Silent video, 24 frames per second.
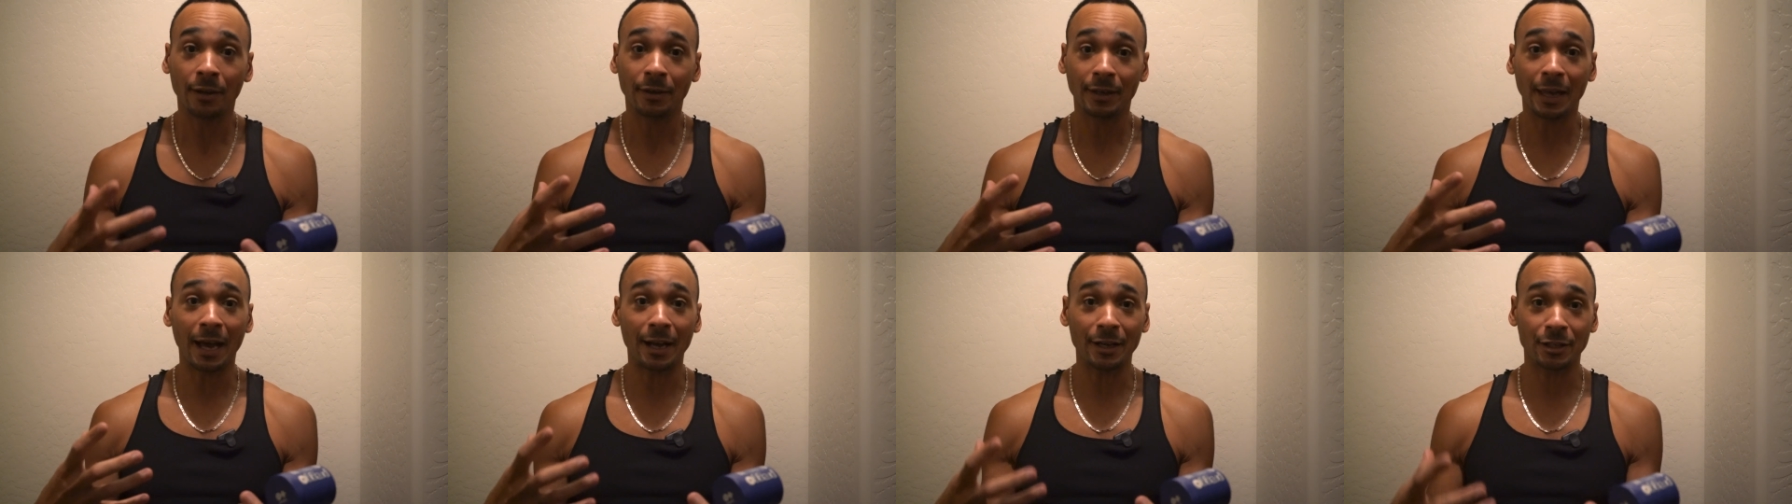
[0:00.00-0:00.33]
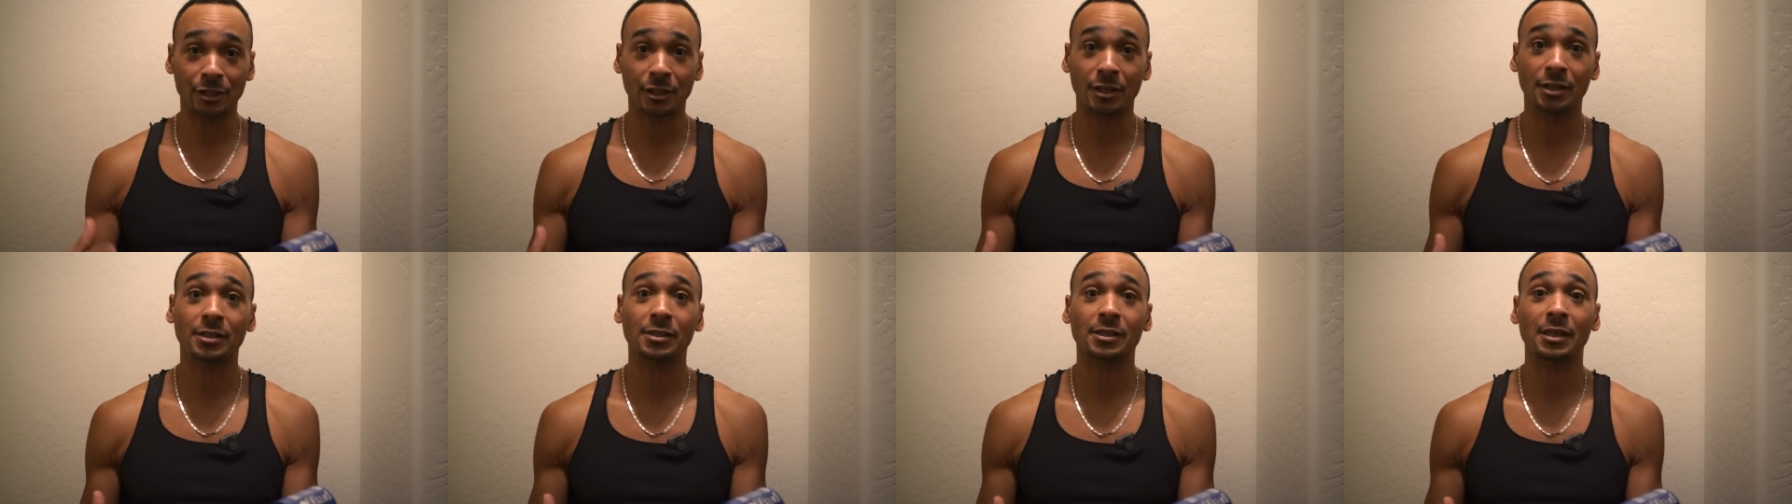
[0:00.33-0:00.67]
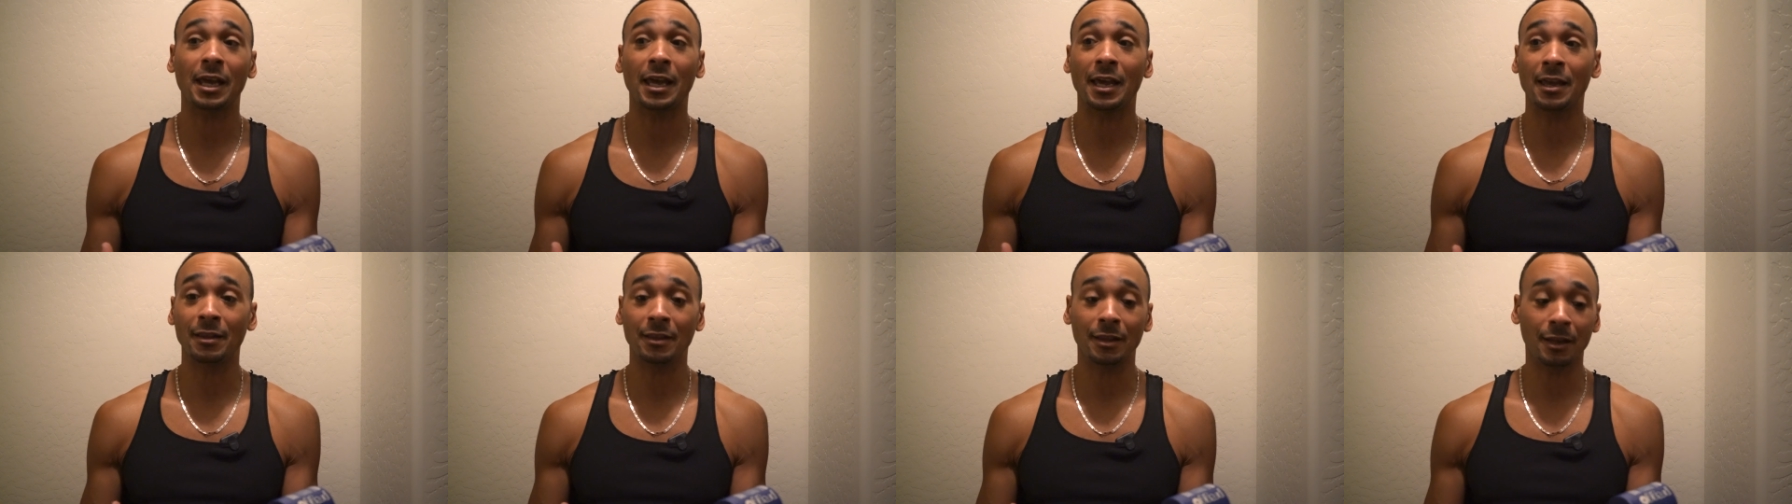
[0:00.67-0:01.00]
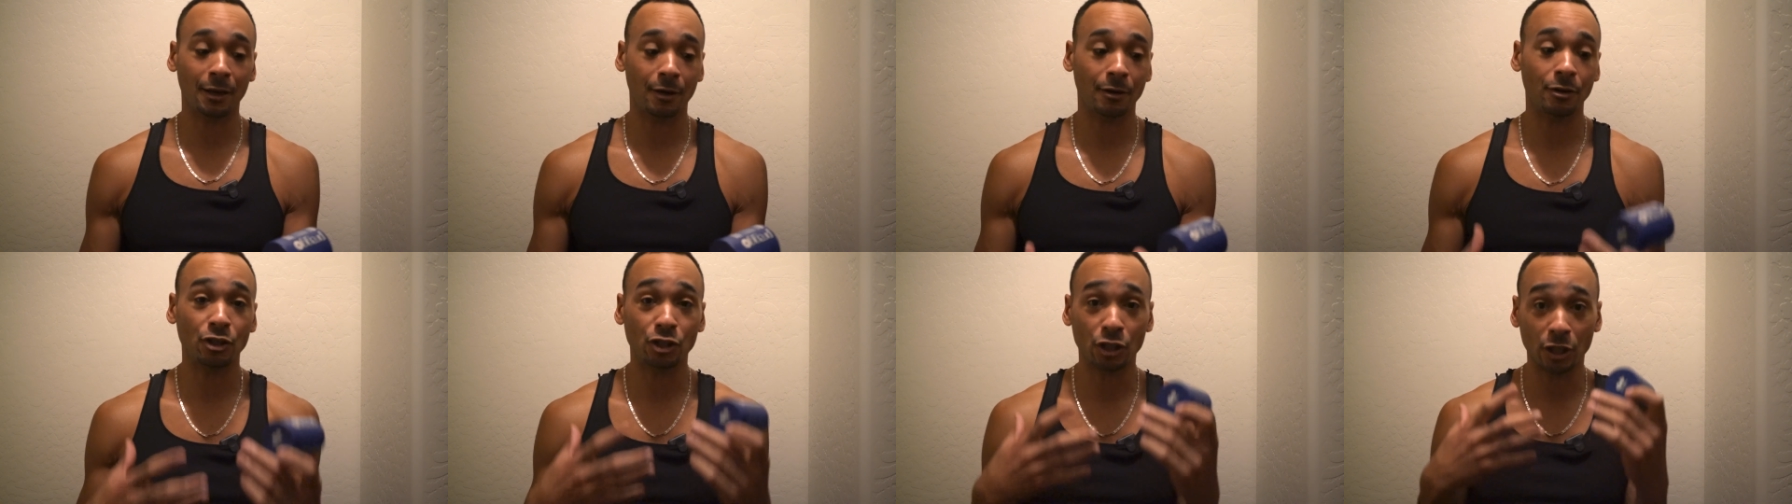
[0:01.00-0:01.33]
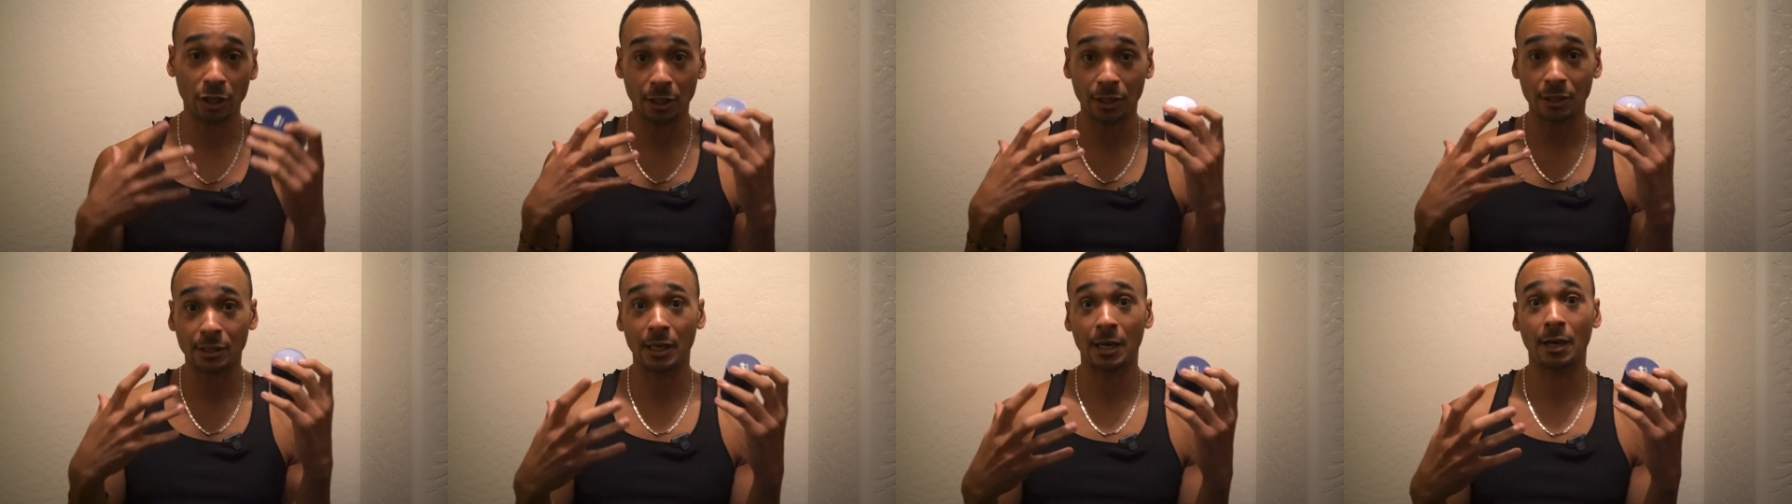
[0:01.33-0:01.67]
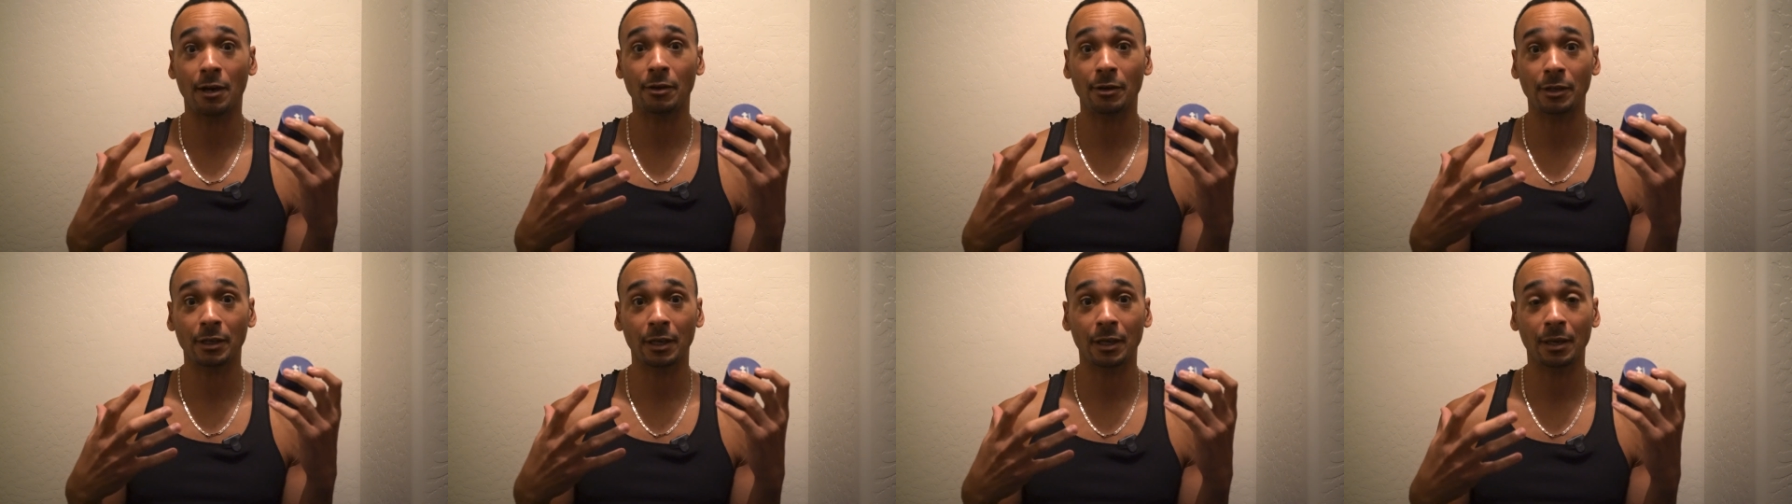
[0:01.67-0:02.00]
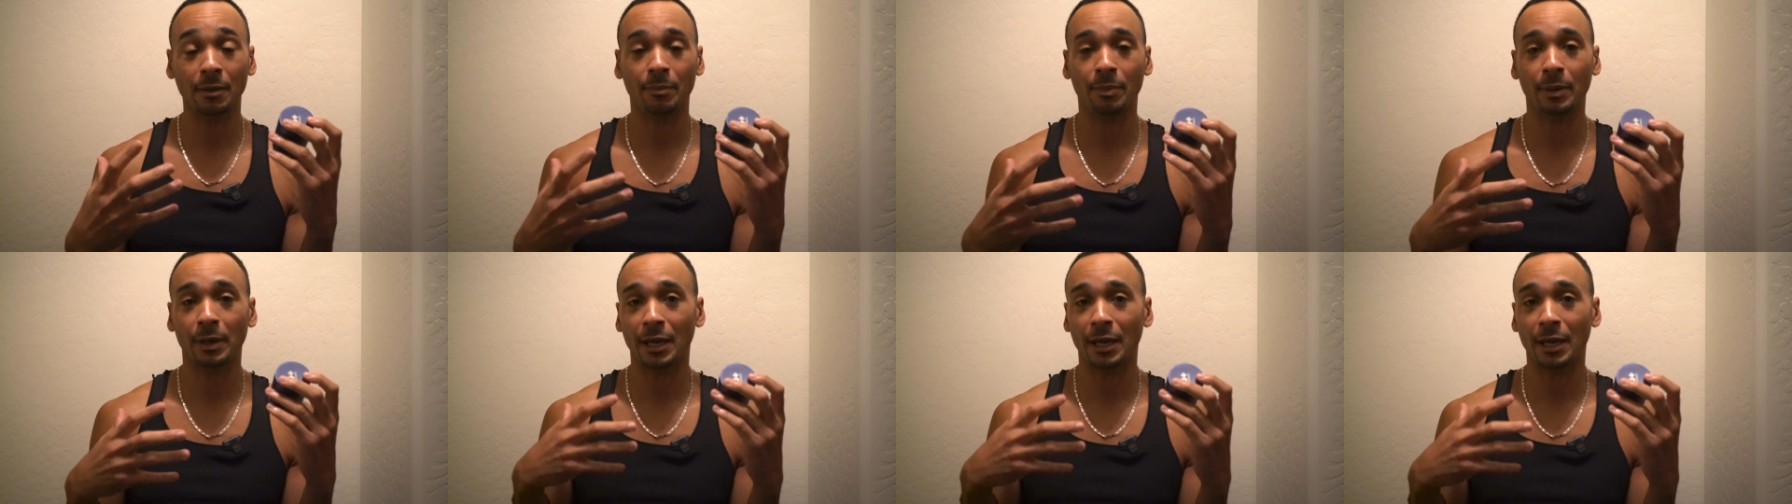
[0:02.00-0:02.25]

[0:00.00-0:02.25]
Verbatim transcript: not just in their genitalia,